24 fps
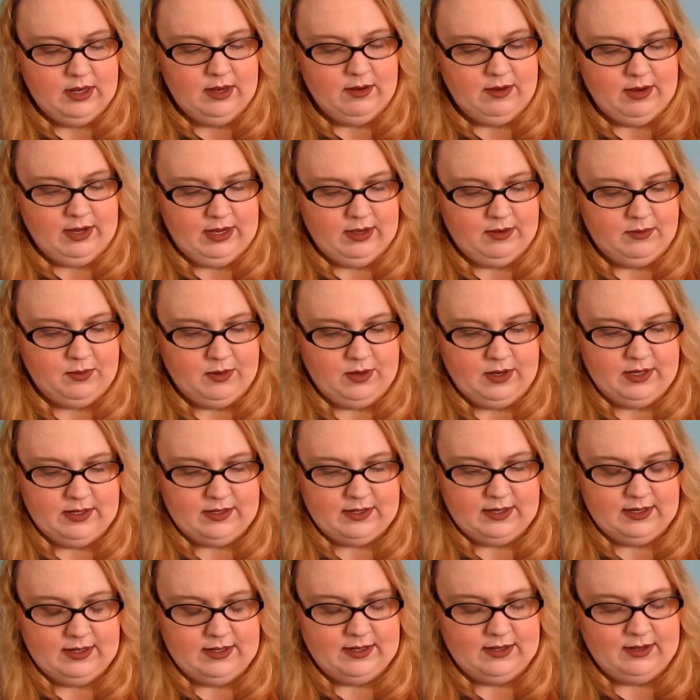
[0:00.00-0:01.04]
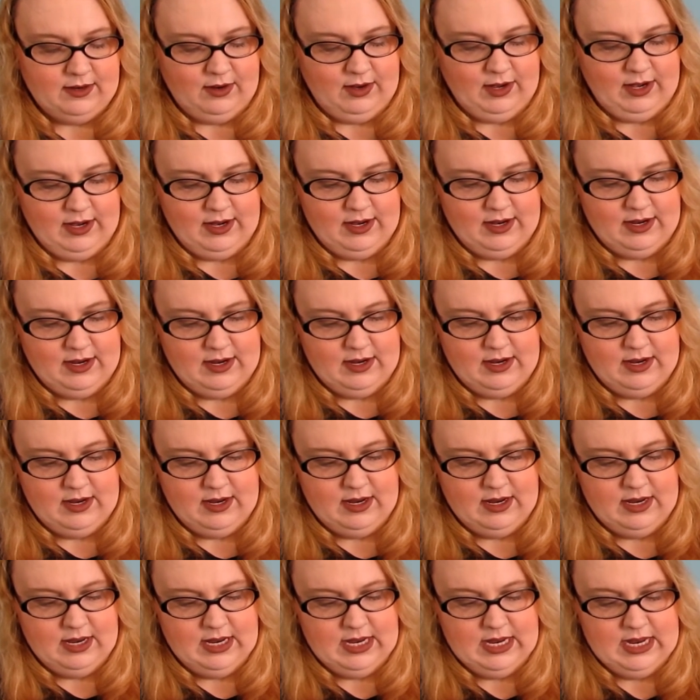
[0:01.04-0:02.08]
wait, where is it? Sorry.
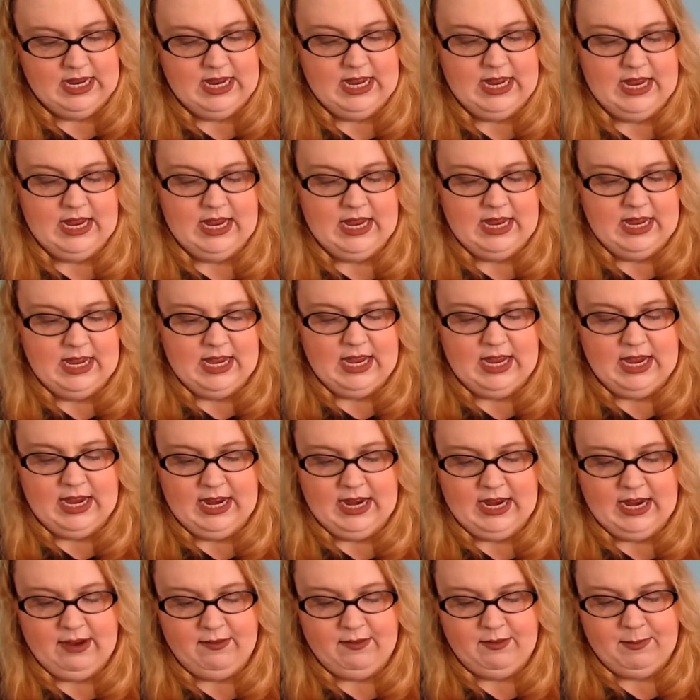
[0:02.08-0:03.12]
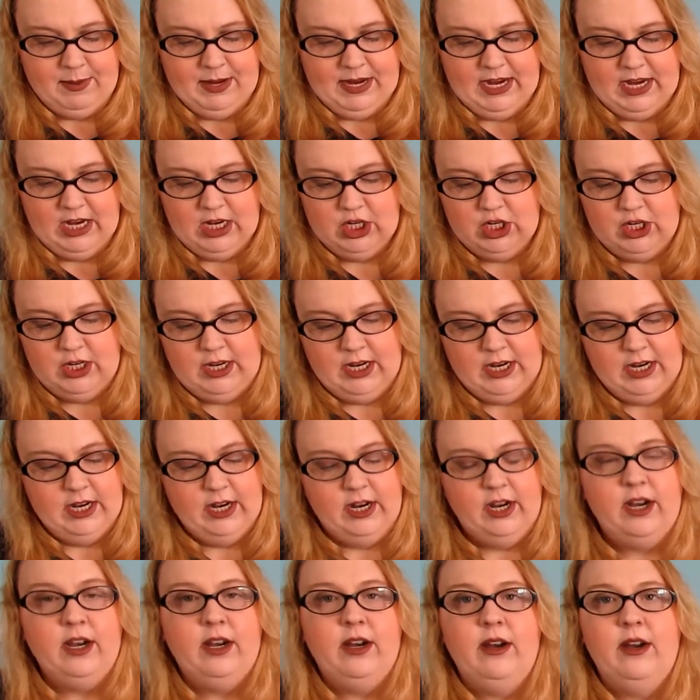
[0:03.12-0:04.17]
I have a page
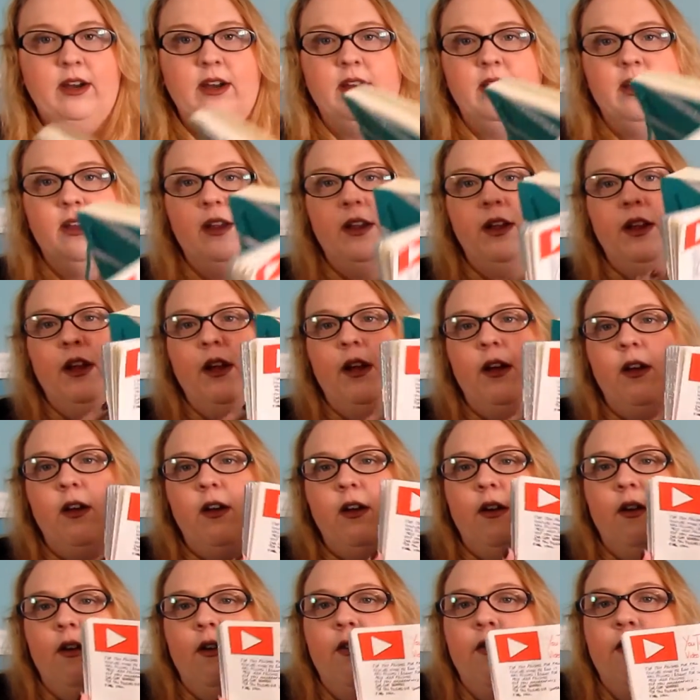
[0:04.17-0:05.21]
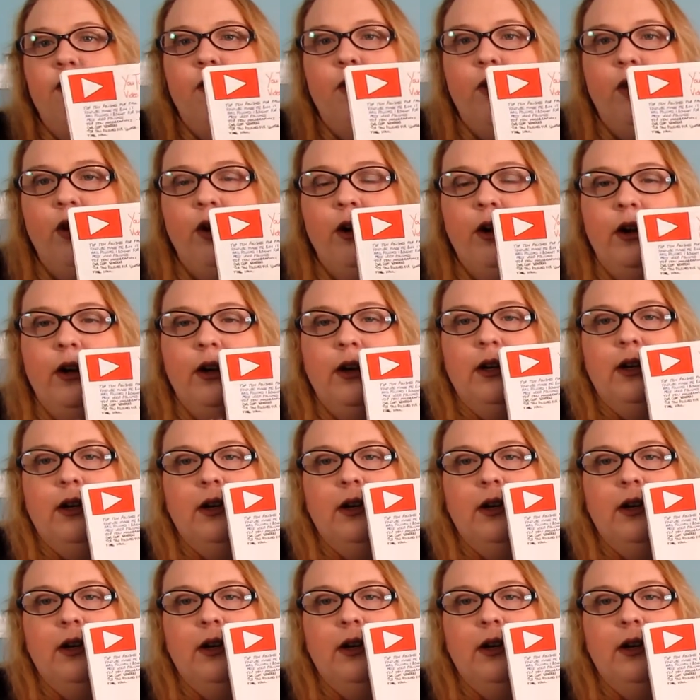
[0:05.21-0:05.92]
here for,